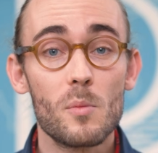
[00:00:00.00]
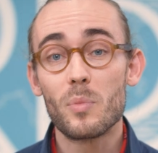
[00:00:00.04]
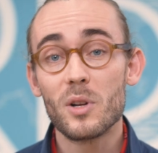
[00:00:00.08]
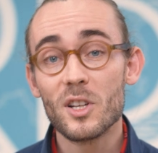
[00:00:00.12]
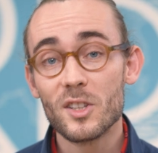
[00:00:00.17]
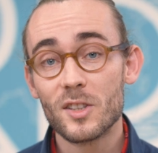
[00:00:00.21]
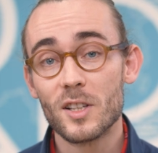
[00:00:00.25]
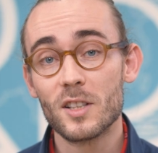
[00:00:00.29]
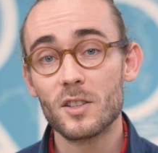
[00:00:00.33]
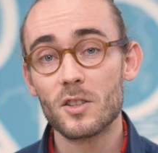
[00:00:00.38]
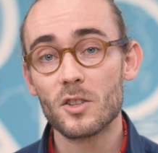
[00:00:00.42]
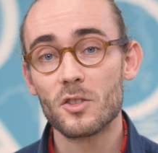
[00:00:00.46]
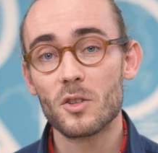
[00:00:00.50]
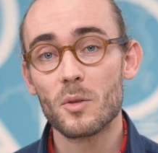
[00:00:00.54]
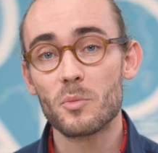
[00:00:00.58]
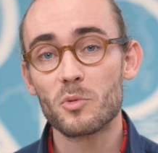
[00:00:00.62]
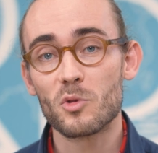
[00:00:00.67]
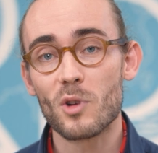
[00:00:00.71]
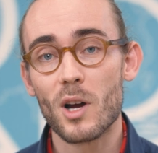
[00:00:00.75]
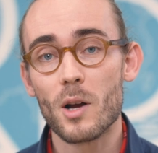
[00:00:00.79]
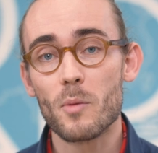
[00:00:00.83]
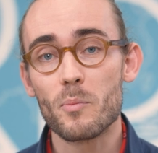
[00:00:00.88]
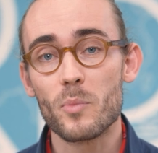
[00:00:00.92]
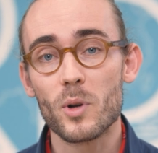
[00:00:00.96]
please hit the
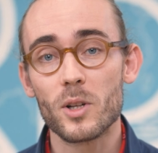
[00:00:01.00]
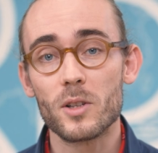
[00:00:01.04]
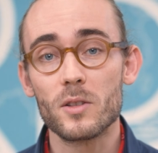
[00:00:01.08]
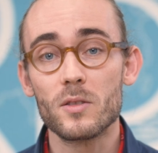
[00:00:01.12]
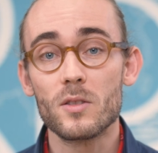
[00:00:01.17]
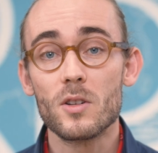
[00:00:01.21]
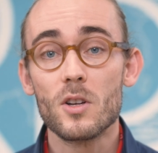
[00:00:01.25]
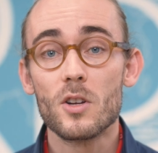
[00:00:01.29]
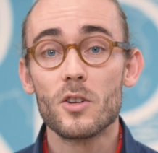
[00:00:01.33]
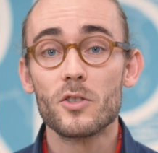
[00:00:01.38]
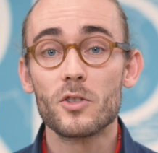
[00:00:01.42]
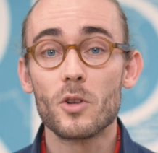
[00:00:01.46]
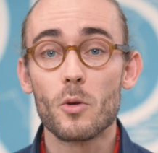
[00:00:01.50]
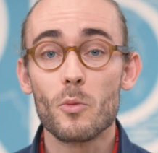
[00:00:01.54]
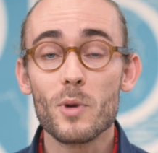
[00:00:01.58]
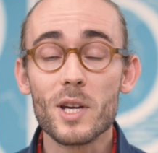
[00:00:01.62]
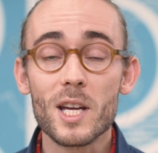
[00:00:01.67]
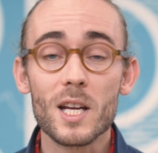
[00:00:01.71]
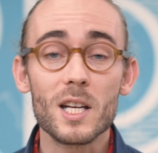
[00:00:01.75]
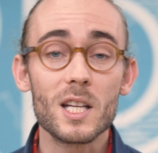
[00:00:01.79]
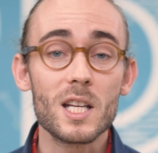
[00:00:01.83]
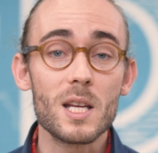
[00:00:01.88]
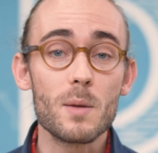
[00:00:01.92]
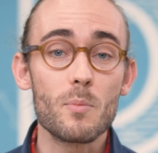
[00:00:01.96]
subscribe button so we
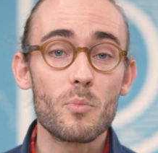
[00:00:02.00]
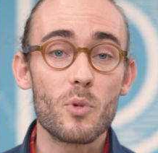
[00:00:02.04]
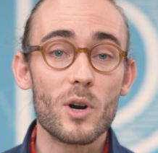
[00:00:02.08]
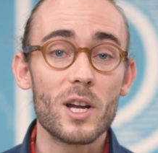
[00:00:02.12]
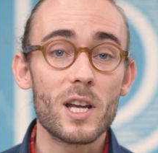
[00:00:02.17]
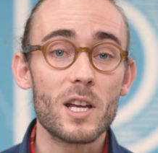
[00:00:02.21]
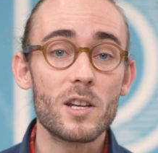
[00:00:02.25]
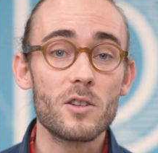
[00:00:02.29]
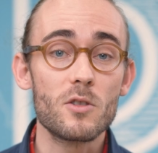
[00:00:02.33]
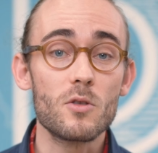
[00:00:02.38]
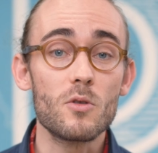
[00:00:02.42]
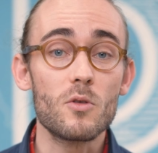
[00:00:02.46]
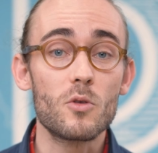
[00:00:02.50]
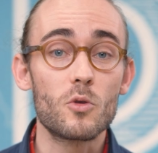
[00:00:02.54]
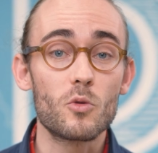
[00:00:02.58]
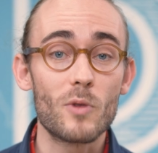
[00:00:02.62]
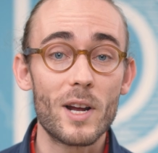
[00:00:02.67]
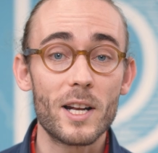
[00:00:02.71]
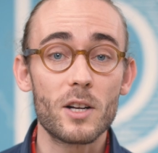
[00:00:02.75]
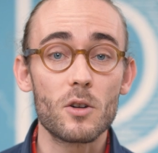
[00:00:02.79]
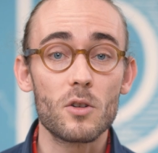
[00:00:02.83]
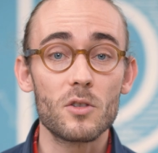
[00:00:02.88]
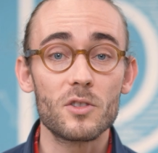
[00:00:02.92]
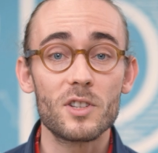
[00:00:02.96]
can keep bringing you
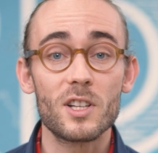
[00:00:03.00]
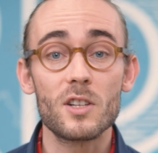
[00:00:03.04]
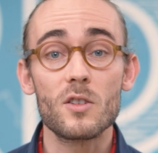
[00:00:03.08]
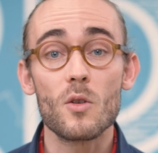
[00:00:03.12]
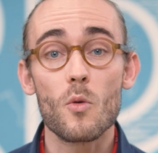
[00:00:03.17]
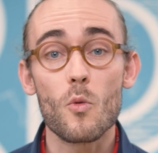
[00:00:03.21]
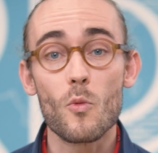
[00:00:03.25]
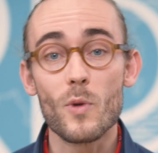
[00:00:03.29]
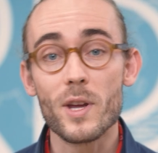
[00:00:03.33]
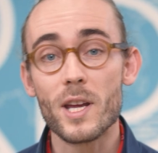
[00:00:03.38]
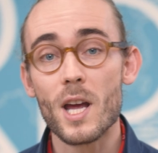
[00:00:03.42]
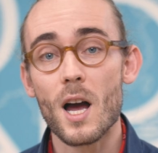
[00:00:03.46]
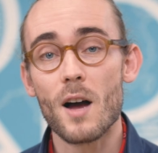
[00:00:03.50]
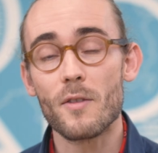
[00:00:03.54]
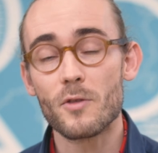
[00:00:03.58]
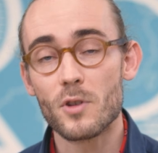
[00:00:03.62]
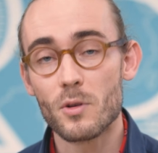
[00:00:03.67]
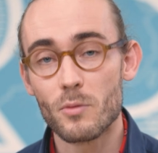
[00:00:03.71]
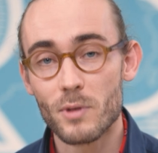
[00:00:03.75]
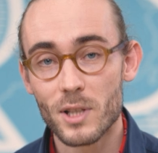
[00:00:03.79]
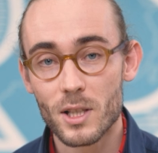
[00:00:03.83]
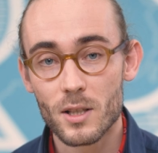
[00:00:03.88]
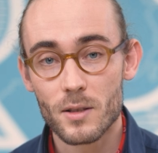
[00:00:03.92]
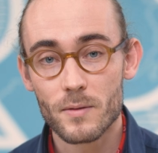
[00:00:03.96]
great content week
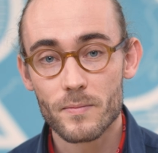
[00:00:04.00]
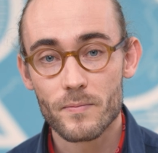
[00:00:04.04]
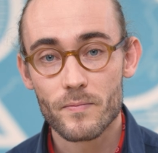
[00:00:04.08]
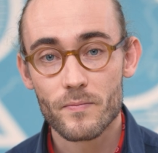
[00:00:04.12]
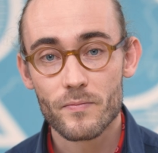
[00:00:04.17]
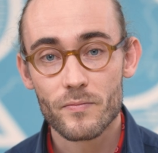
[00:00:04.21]
after week.